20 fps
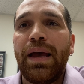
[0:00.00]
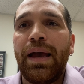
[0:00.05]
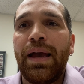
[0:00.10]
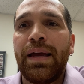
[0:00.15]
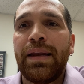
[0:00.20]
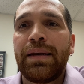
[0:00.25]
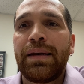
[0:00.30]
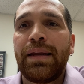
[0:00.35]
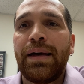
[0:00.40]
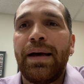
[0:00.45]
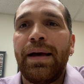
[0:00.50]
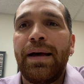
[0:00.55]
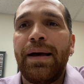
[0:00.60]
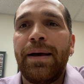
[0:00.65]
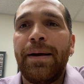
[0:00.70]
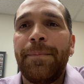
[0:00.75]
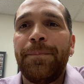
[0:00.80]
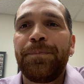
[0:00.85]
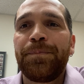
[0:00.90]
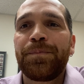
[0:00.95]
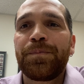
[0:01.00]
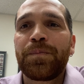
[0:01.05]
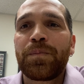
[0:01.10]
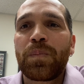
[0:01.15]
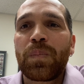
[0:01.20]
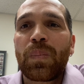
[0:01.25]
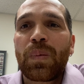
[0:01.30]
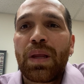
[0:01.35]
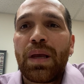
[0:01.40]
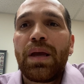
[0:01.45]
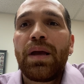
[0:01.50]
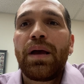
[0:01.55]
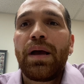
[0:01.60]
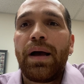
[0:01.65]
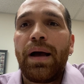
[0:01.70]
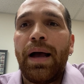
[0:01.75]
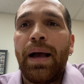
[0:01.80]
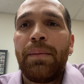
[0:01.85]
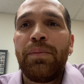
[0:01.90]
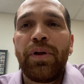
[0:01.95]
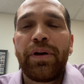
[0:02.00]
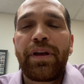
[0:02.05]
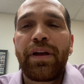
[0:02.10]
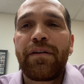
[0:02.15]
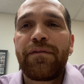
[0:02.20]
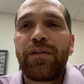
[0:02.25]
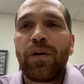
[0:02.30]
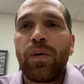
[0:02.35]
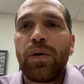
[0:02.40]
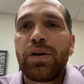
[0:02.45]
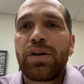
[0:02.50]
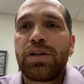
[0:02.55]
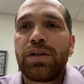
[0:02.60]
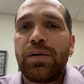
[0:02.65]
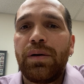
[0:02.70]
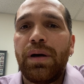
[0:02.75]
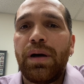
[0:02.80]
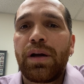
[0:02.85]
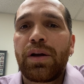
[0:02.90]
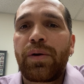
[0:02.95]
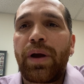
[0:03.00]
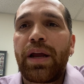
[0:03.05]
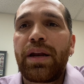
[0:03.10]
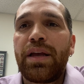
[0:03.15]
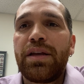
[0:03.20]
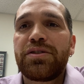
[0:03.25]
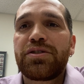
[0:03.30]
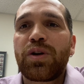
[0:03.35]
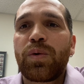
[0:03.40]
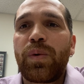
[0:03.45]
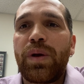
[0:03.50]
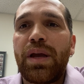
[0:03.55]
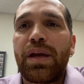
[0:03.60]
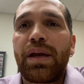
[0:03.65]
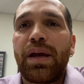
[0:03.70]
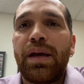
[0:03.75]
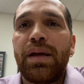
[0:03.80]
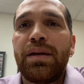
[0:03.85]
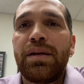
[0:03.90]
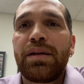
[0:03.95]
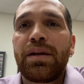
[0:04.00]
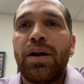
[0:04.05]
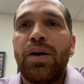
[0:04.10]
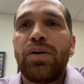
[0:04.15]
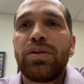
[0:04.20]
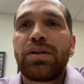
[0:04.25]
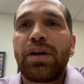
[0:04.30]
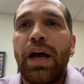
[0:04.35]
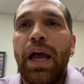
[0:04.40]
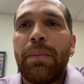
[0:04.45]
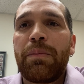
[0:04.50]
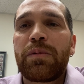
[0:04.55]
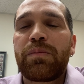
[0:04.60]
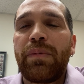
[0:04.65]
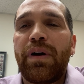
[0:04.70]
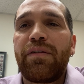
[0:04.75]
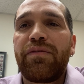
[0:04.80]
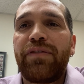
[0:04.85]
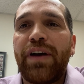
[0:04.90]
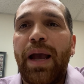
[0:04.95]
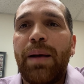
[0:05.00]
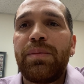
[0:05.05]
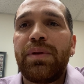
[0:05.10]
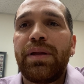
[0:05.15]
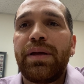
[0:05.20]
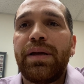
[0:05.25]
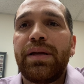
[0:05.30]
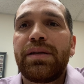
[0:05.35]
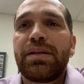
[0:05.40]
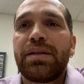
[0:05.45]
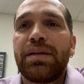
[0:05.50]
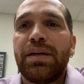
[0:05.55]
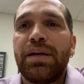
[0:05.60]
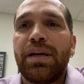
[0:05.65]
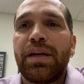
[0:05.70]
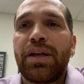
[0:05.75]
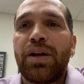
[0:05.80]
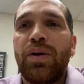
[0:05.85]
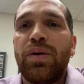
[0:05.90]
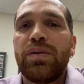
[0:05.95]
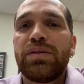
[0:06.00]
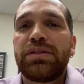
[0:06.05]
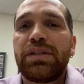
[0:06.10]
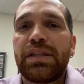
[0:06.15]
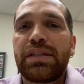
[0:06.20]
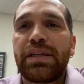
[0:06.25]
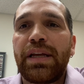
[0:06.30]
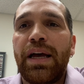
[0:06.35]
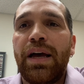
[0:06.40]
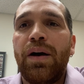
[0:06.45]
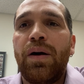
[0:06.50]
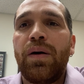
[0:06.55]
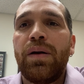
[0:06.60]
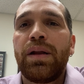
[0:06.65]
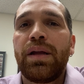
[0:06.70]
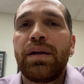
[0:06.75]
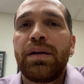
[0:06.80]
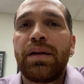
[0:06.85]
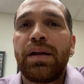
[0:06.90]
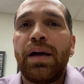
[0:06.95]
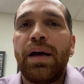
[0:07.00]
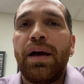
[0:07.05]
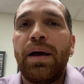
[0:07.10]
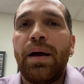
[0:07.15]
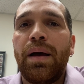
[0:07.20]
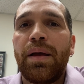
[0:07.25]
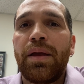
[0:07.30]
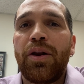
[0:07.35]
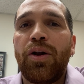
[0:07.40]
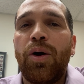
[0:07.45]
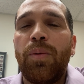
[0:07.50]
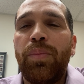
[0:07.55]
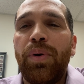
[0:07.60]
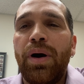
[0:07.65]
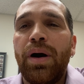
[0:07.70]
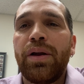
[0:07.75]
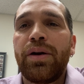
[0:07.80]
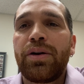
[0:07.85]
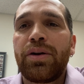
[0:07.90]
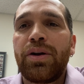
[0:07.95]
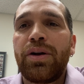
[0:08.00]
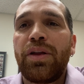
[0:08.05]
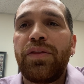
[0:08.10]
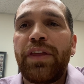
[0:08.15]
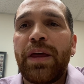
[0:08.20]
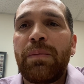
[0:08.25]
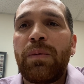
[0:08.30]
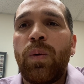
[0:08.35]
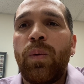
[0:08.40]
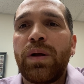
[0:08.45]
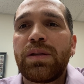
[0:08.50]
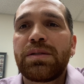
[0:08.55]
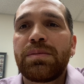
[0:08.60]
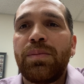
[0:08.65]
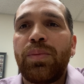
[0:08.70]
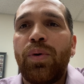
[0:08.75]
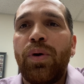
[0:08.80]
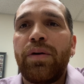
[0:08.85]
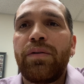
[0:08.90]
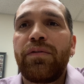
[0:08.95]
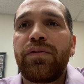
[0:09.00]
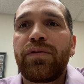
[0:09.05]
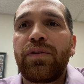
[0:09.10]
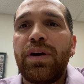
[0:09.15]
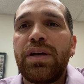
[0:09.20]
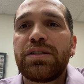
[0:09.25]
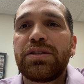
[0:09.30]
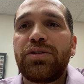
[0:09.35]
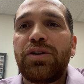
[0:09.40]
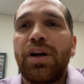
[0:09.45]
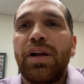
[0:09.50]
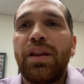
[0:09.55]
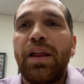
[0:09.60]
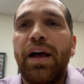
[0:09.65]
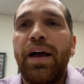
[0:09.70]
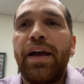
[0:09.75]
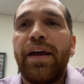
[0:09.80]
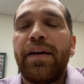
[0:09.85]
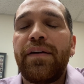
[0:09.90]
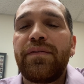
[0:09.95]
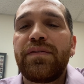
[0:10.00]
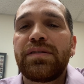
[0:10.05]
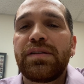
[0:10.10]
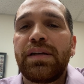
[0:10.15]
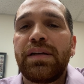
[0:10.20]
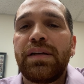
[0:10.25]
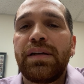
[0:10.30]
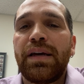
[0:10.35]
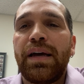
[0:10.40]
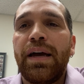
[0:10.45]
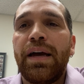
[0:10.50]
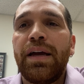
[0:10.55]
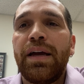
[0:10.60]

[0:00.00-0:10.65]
and I'm looking forward to a great Easter weekend, time with my family to, sit down and, ponder and think about what's important for us in our lives and